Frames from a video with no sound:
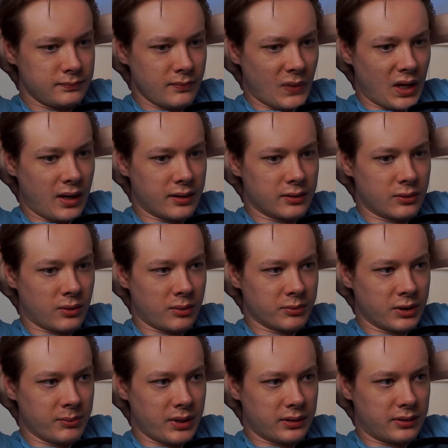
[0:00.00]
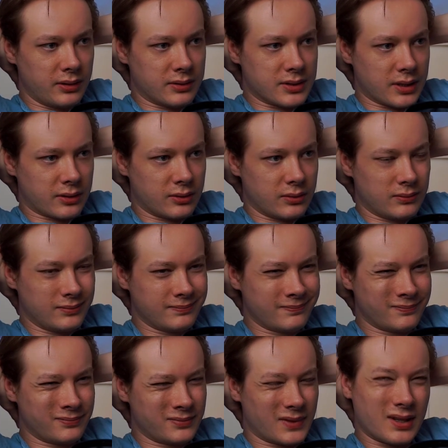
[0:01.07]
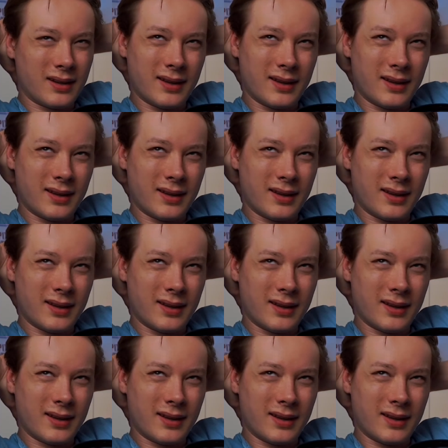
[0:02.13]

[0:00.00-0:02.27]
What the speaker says: Yeah, you know, I'm gonna make the executive.